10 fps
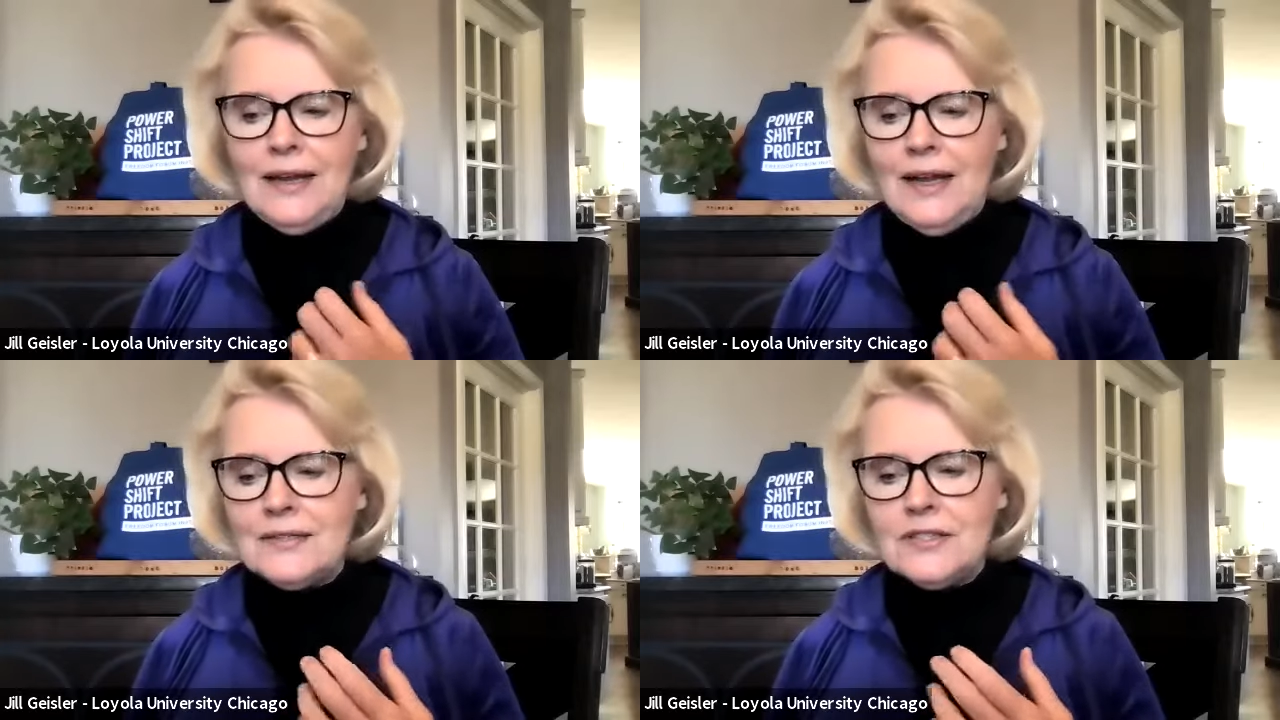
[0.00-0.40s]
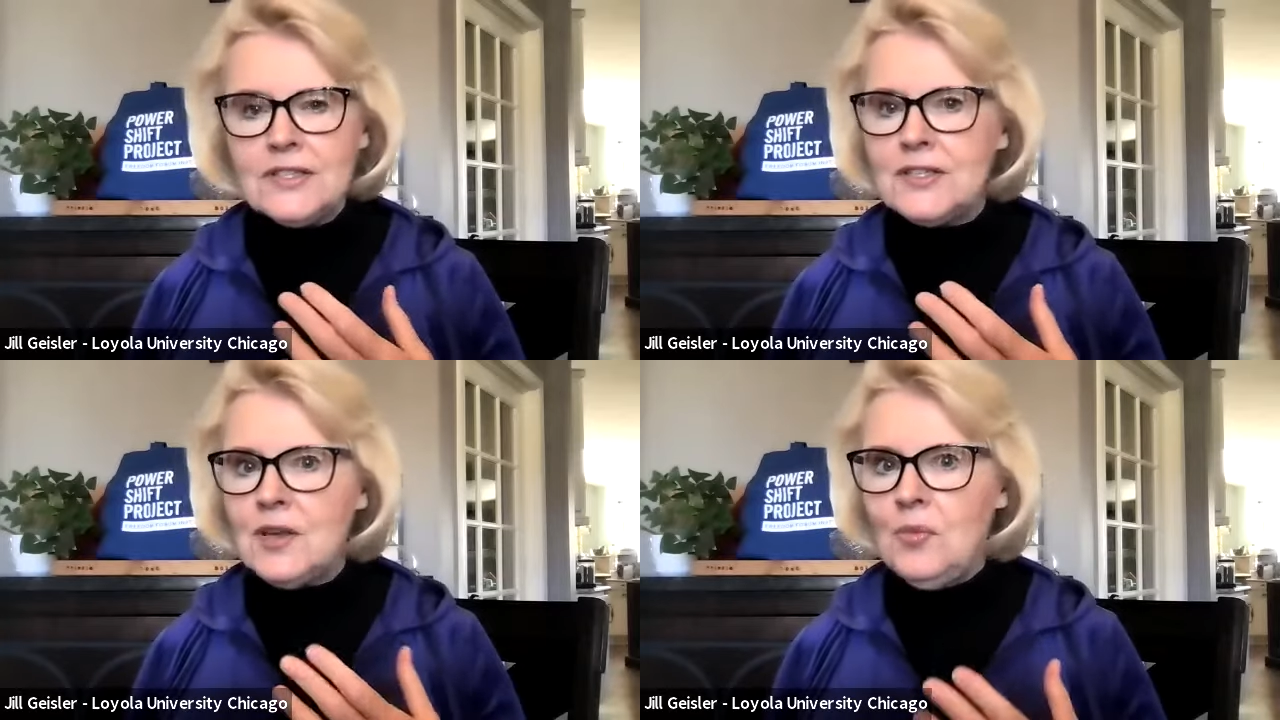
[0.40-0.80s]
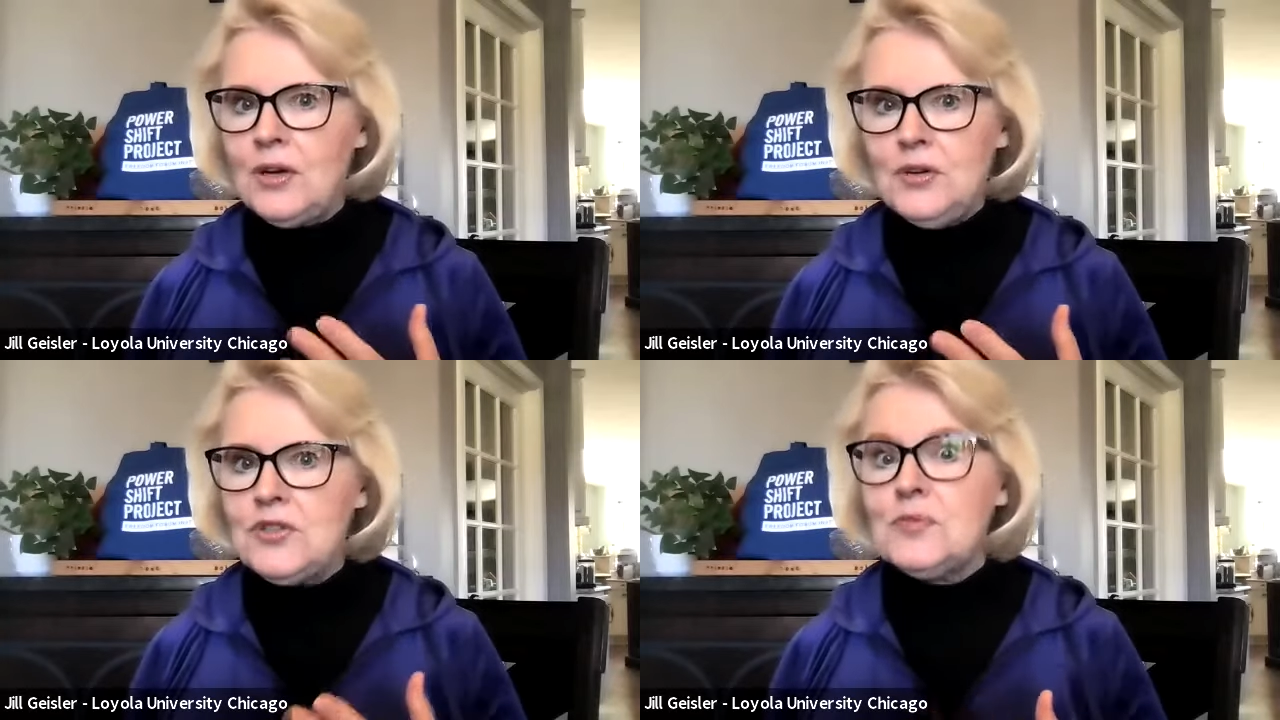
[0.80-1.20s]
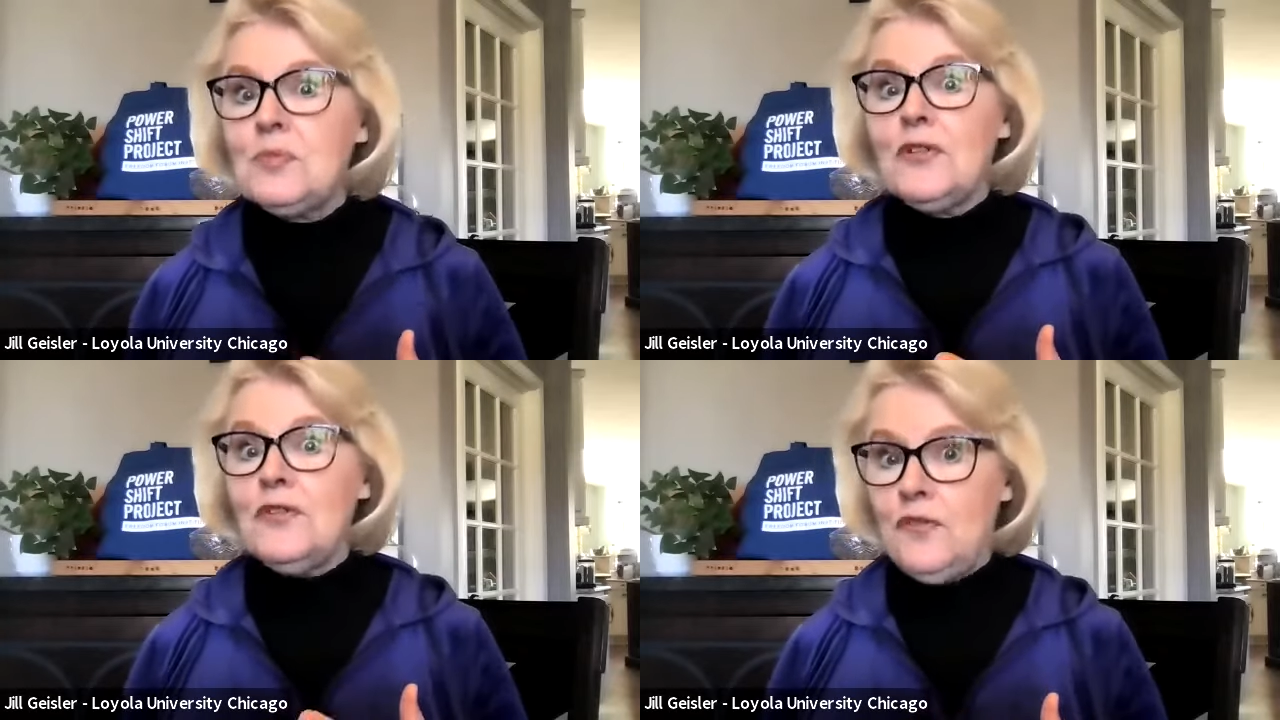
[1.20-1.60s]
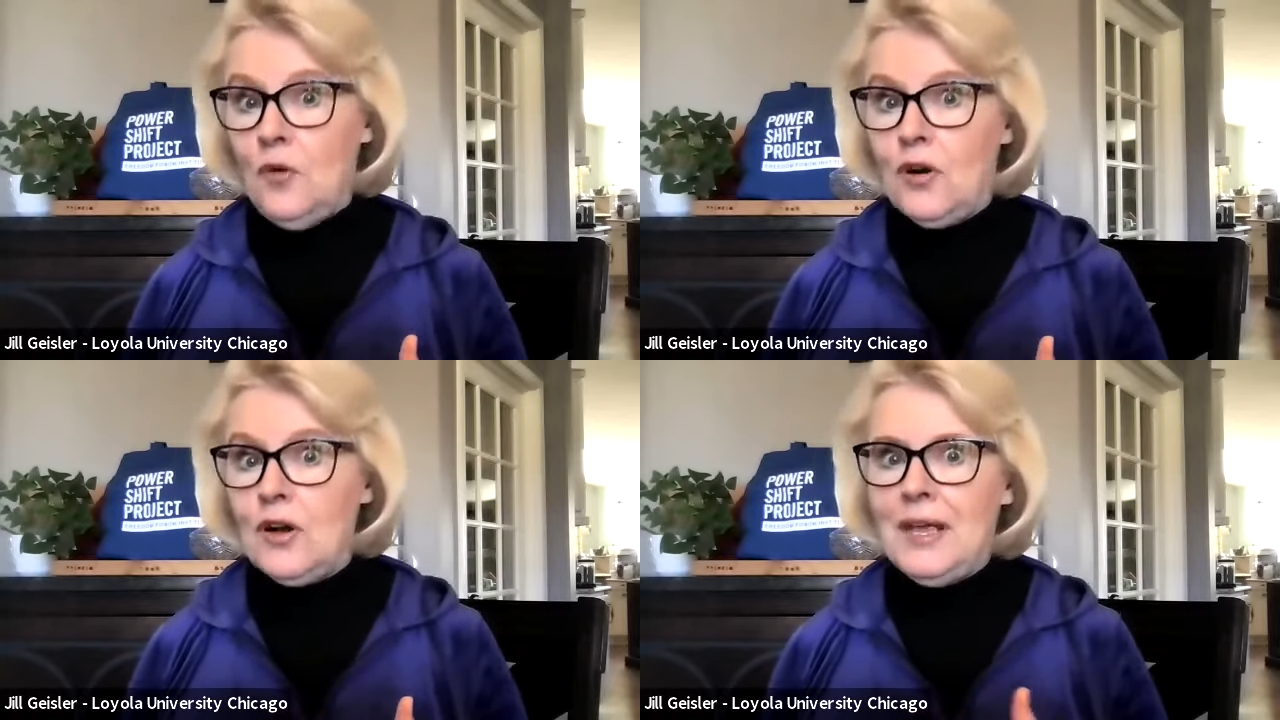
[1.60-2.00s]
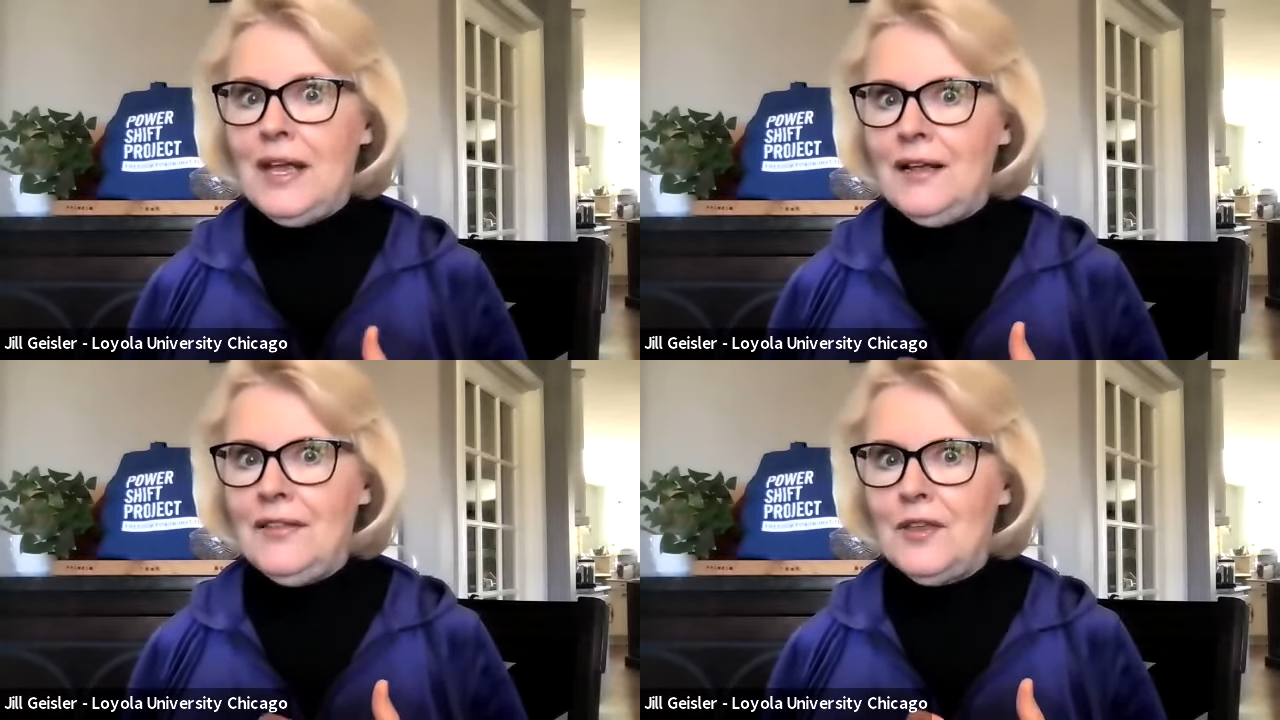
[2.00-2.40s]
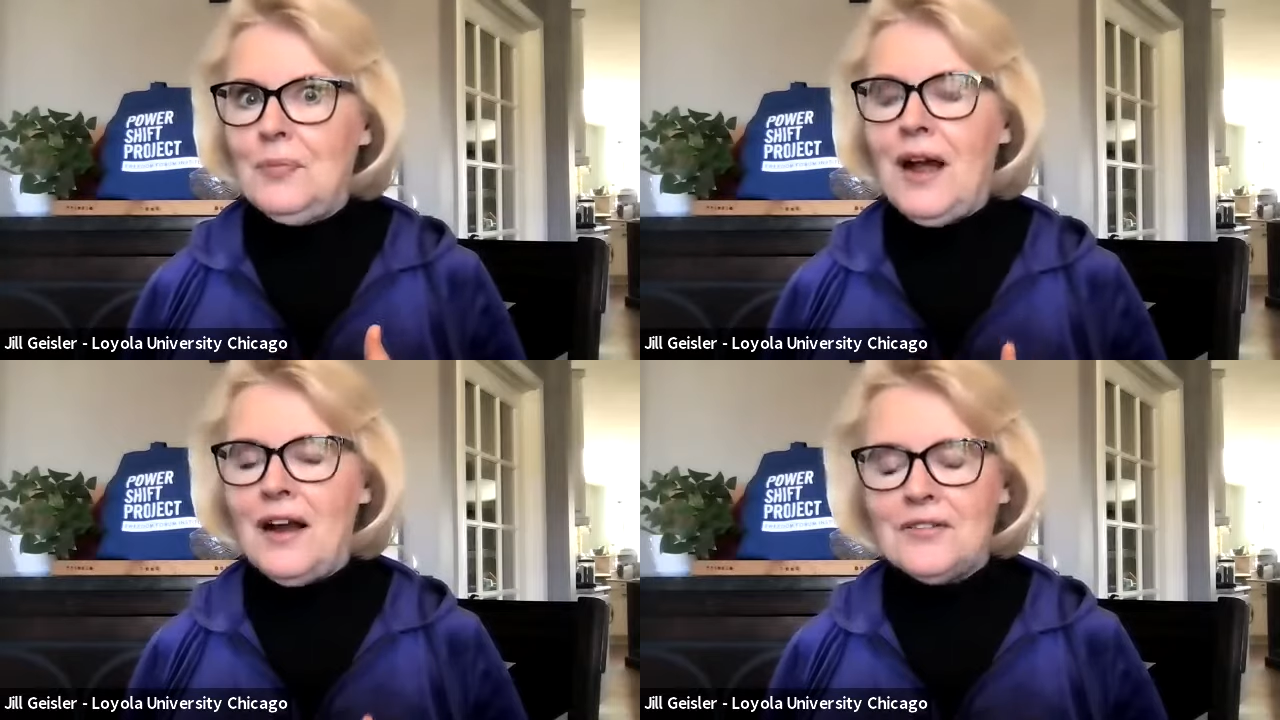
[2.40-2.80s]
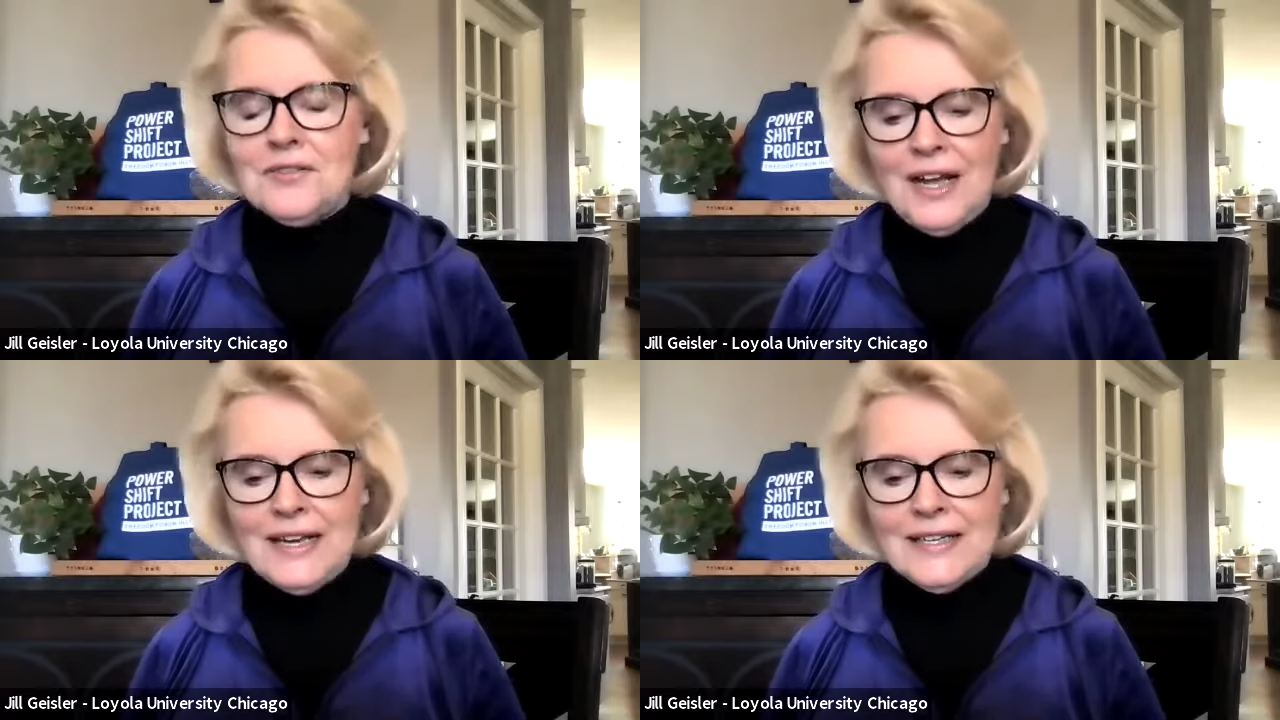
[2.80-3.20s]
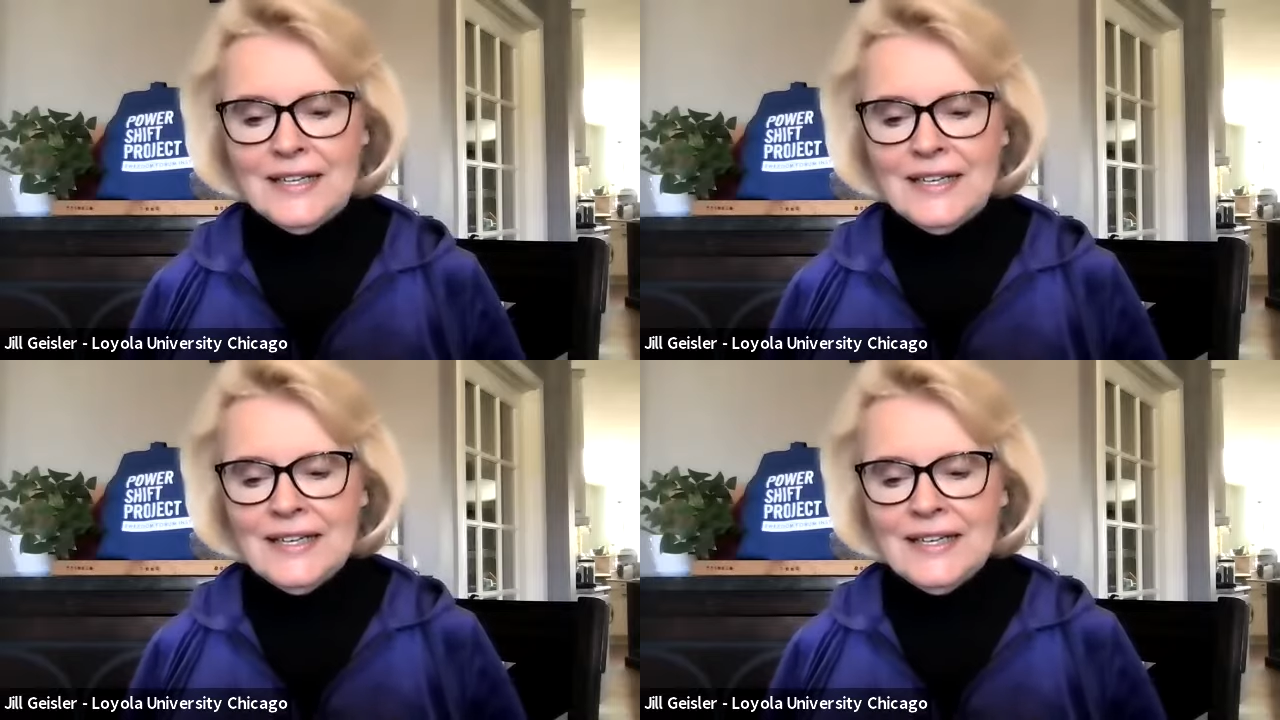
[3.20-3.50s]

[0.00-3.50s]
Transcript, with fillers: not just someone who's performing the part, right?